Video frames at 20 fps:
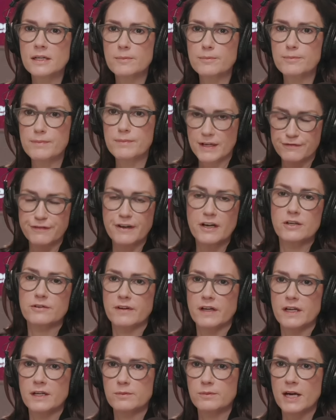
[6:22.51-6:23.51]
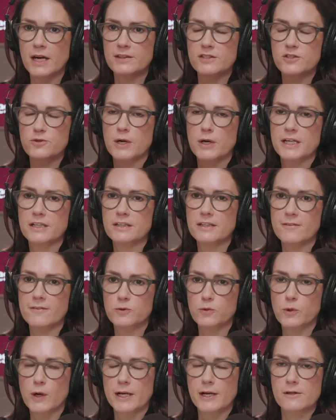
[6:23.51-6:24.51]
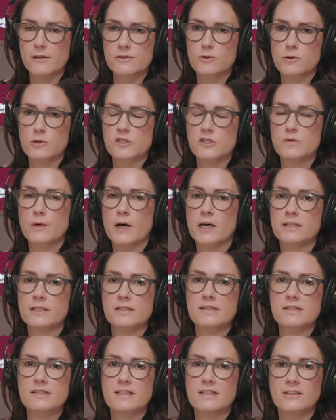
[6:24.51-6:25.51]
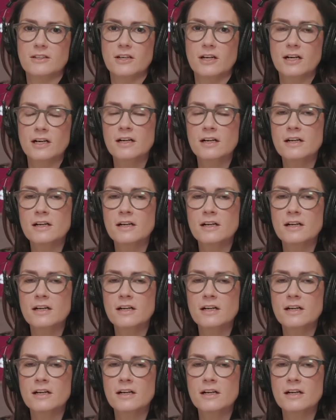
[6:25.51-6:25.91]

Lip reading: made fun of him at the 2011 White House Correspondents' Dinner.